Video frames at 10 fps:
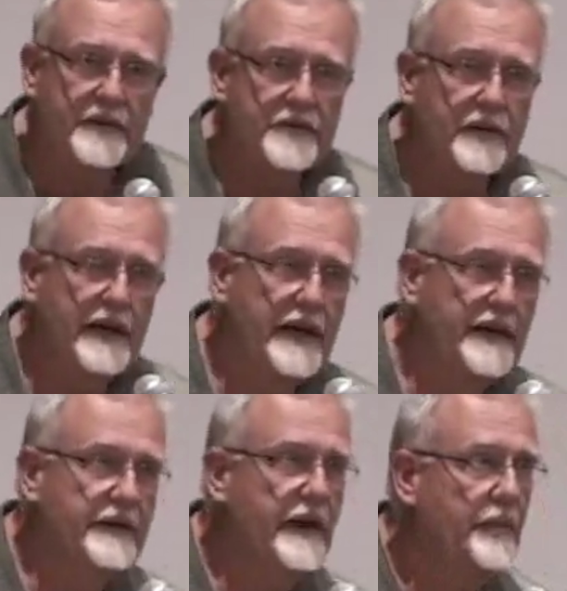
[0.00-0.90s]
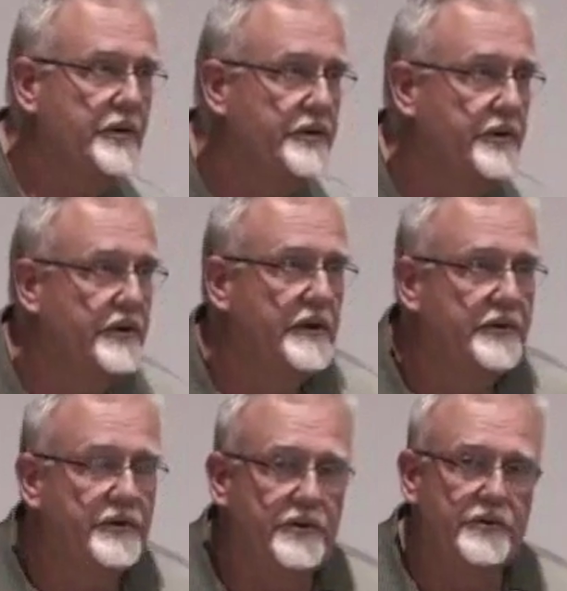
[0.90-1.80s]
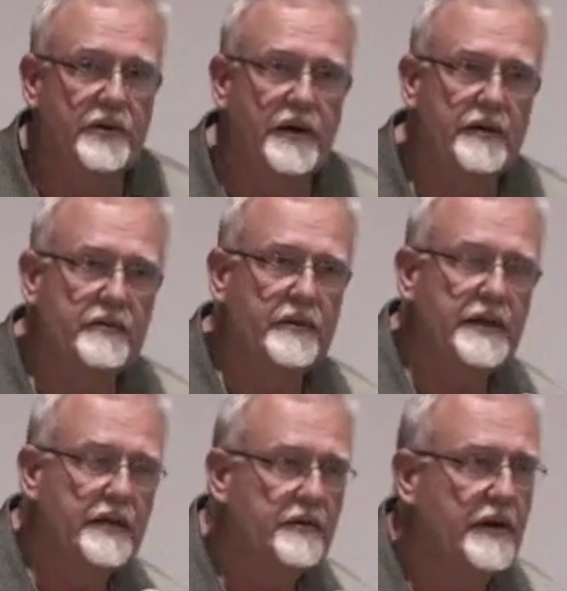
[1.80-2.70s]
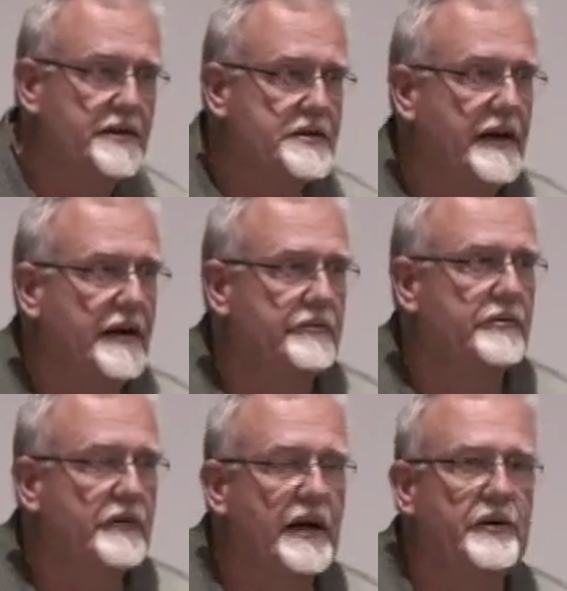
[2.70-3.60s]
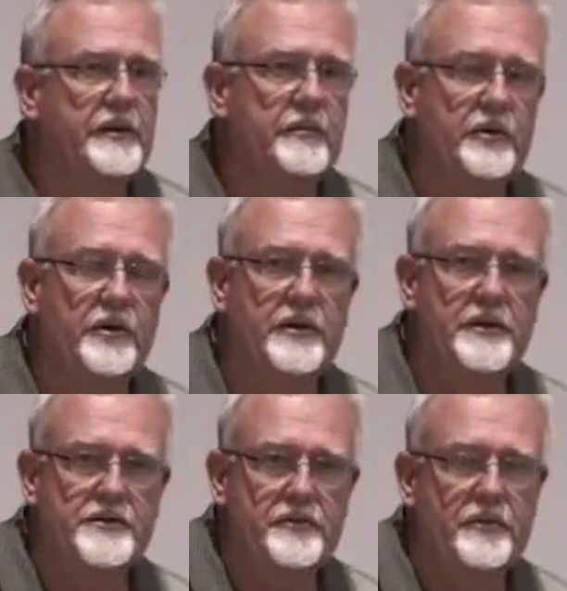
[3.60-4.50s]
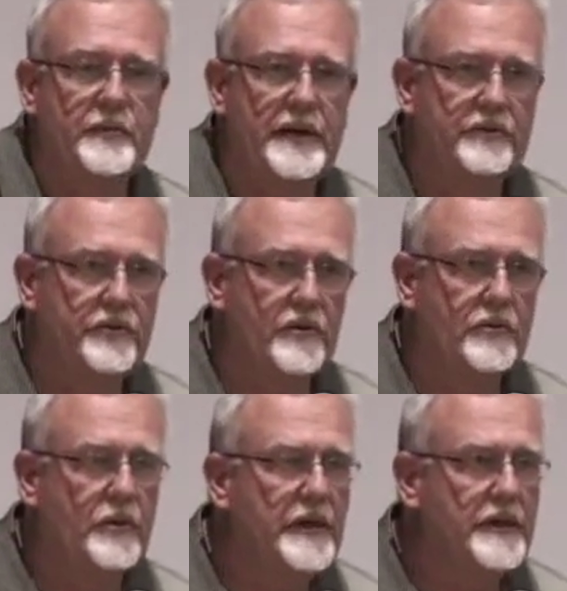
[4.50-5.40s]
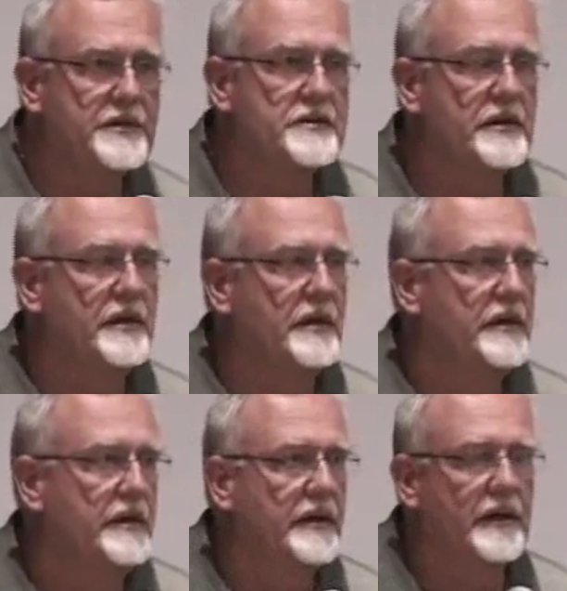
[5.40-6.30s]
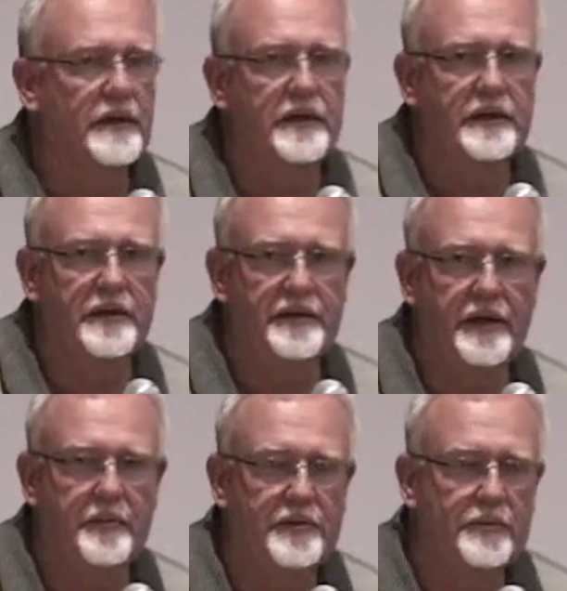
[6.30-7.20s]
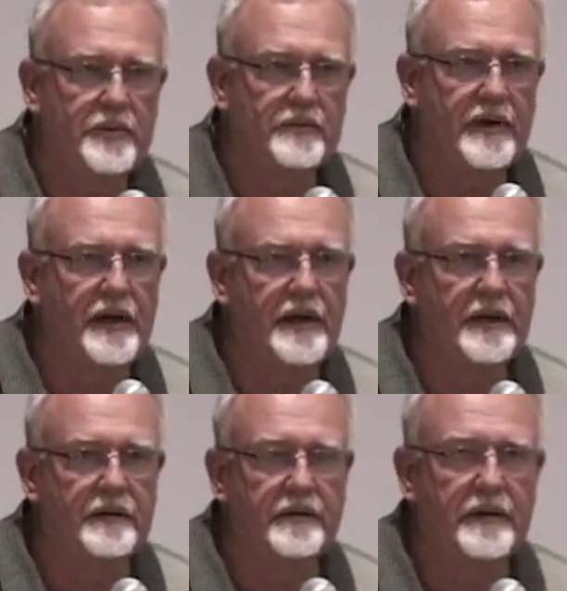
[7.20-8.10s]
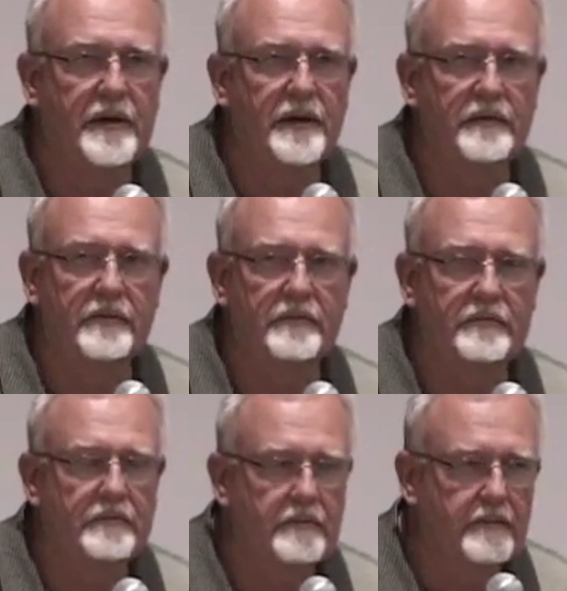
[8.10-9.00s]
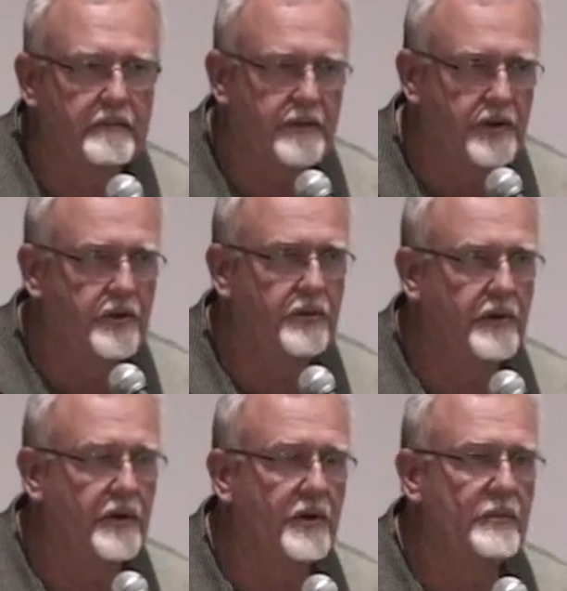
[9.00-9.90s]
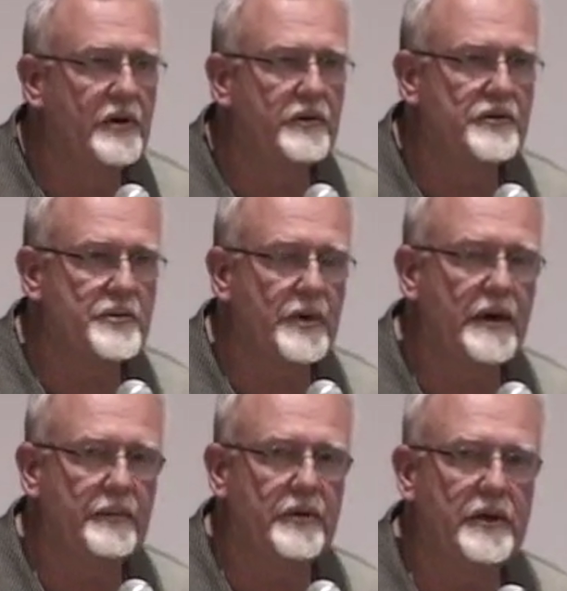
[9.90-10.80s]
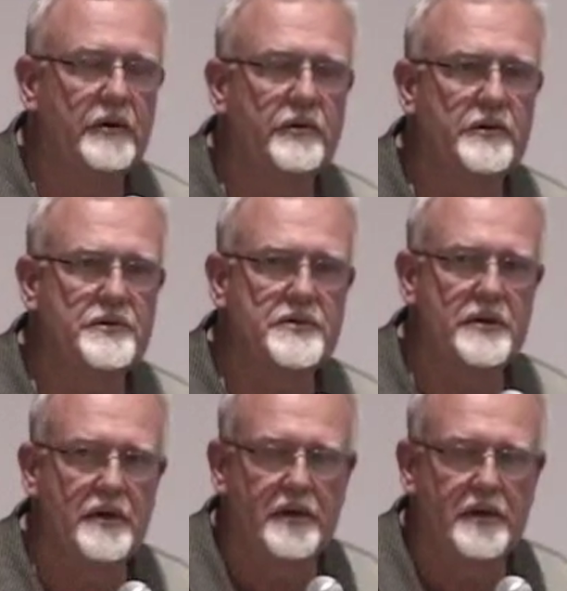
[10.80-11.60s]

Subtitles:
So I had the opportunity to lead a great staff of county employees for about 4 weeks in an attempt to provide you, the homeowners, property owners,